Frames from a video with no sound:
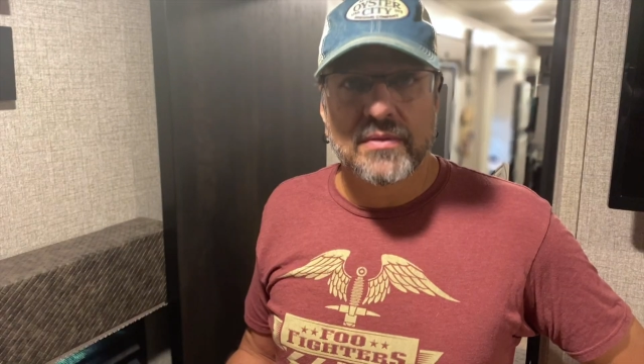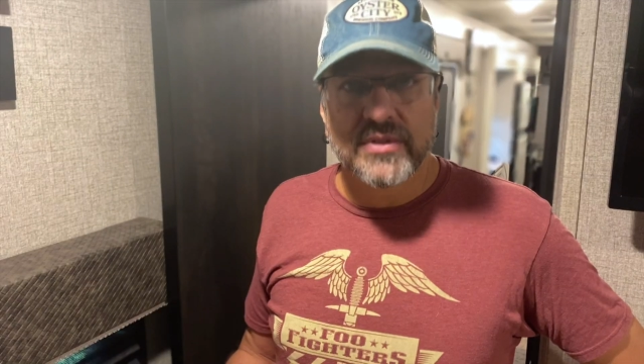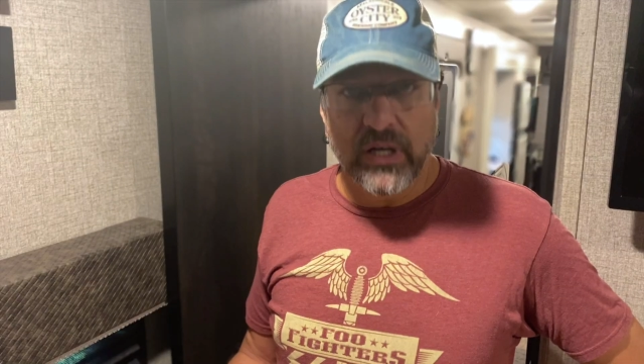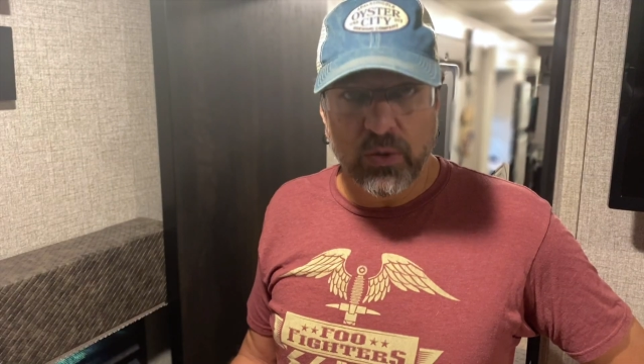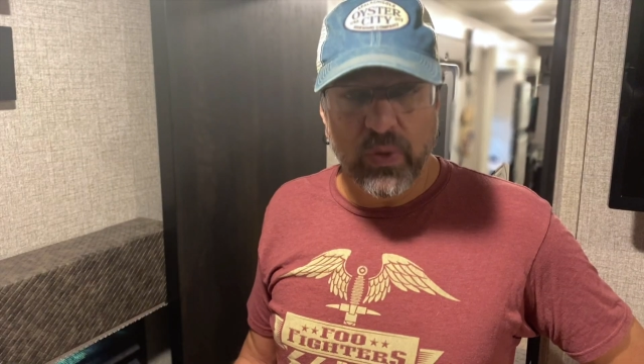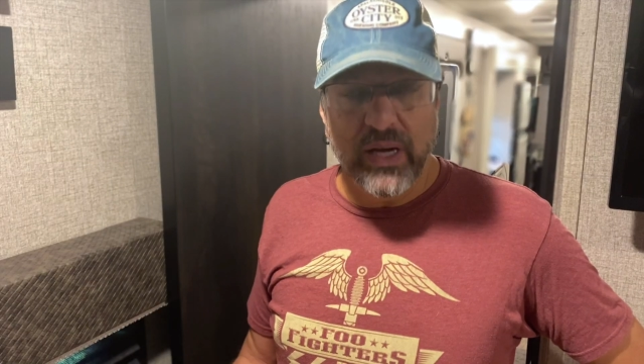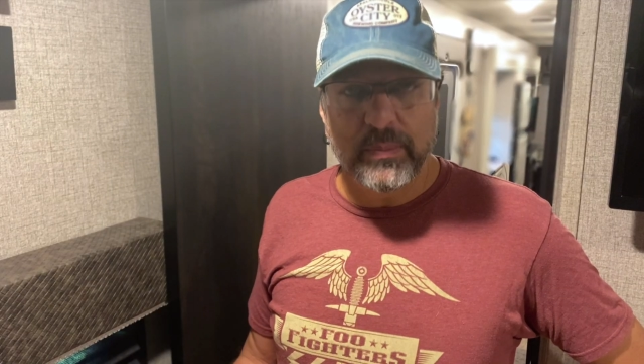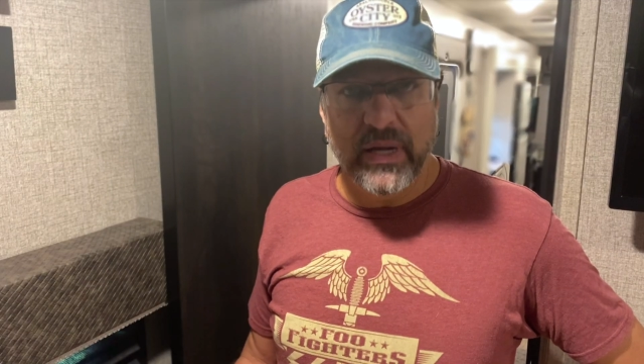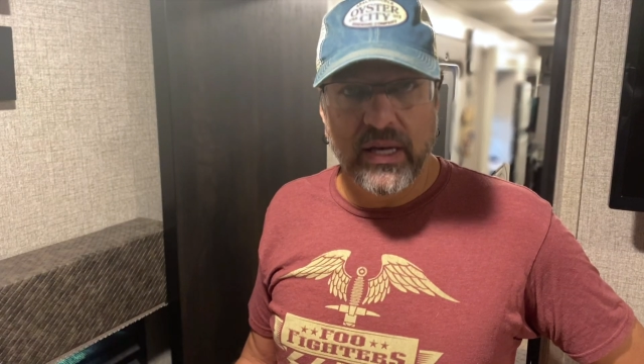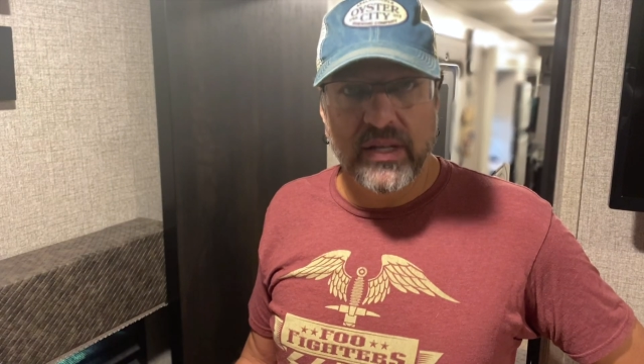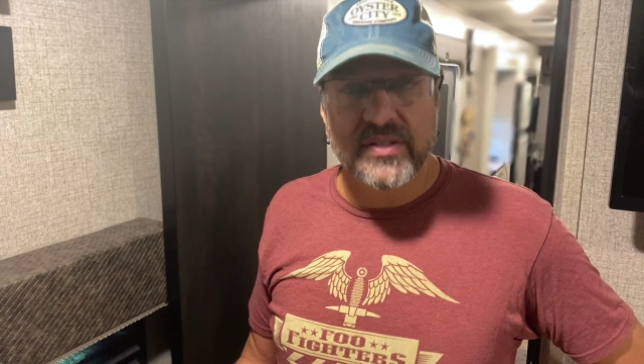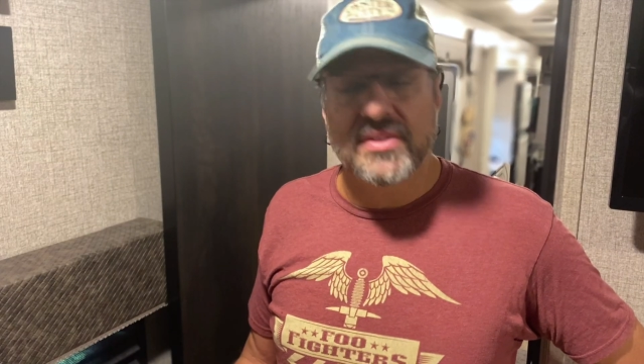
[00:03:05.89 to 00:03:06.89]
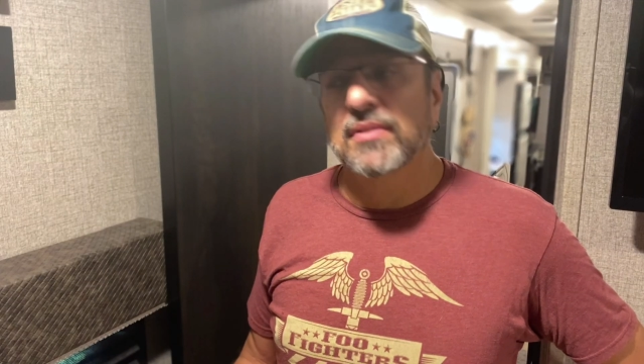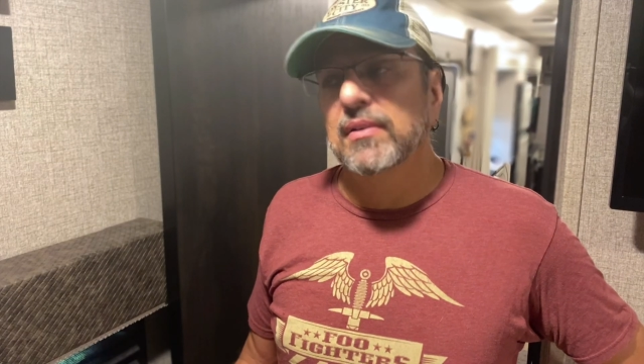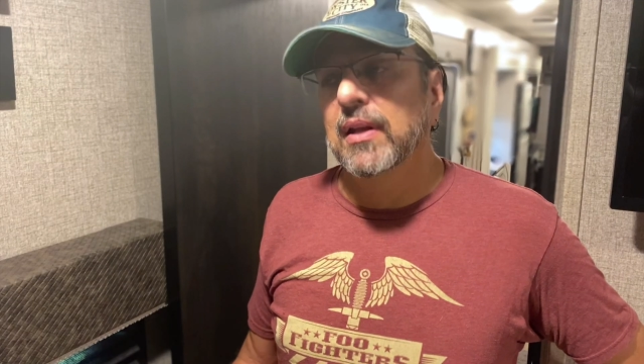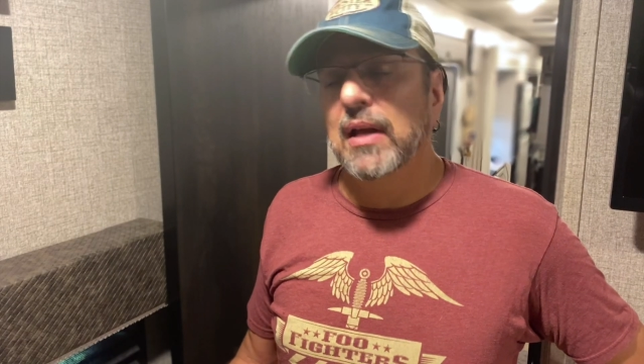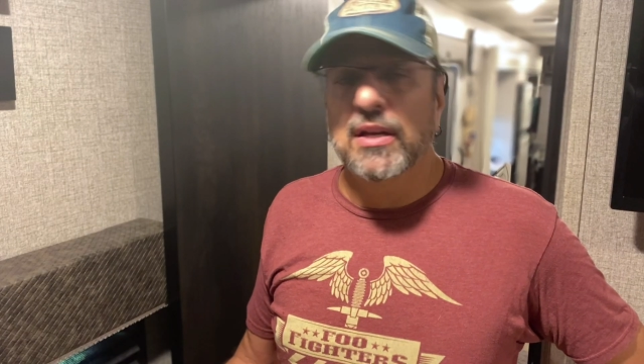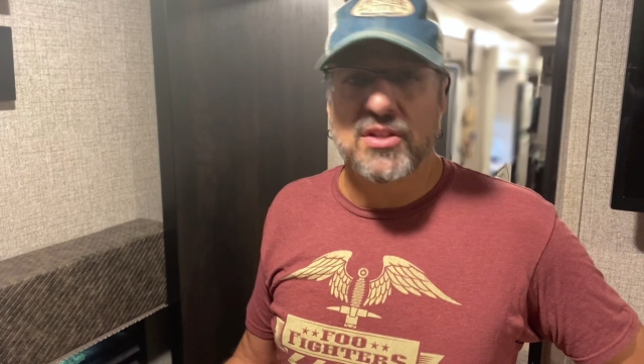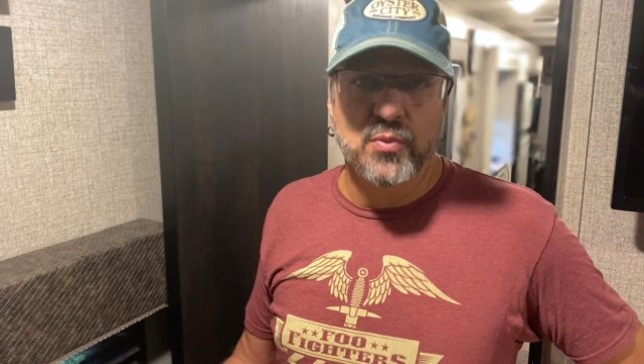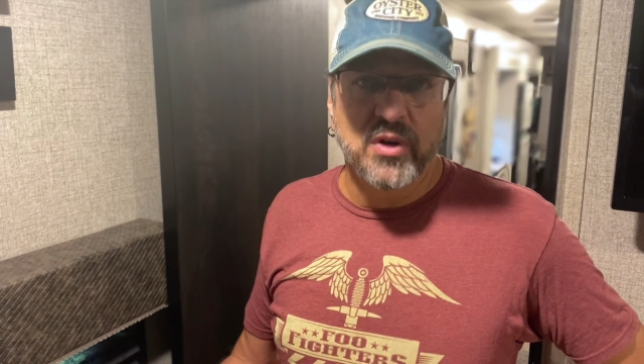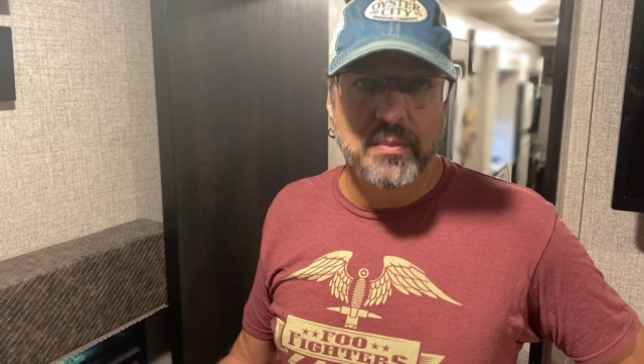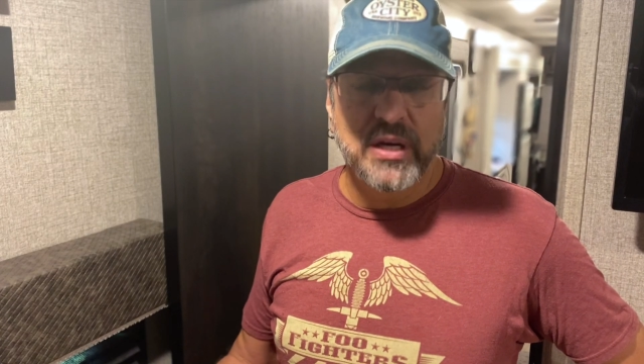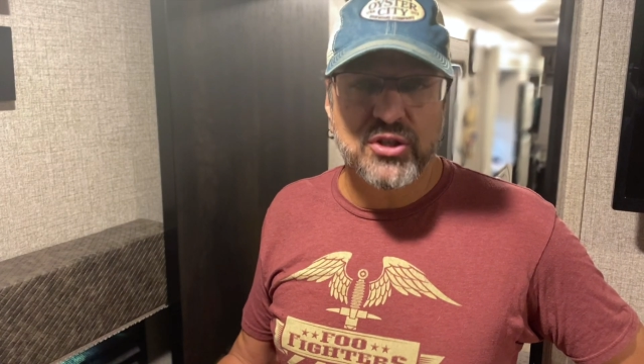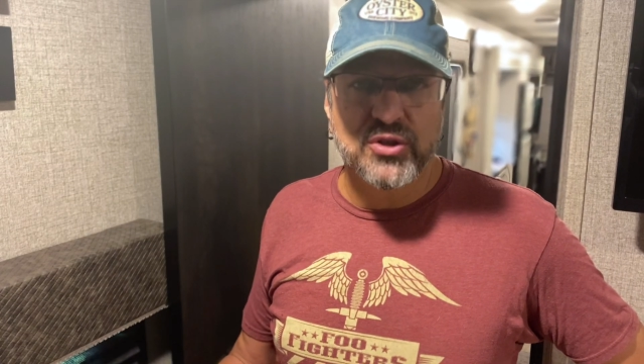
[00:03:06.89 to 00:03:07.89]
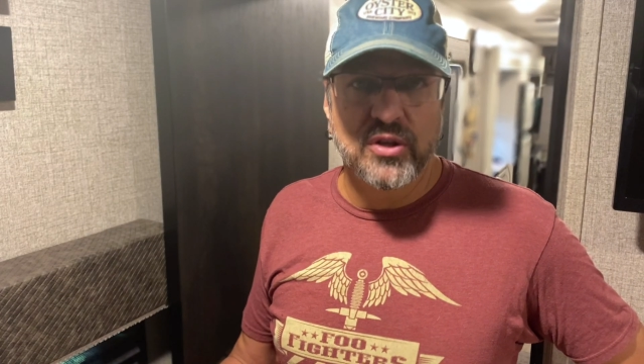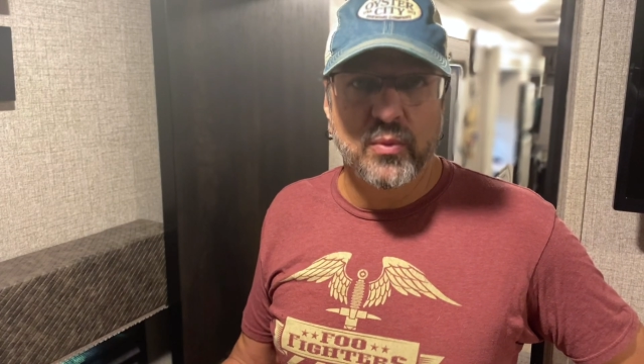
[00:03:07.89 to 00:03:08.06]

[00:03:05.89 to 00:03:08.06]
tongue weight pounds, and I just want to make sure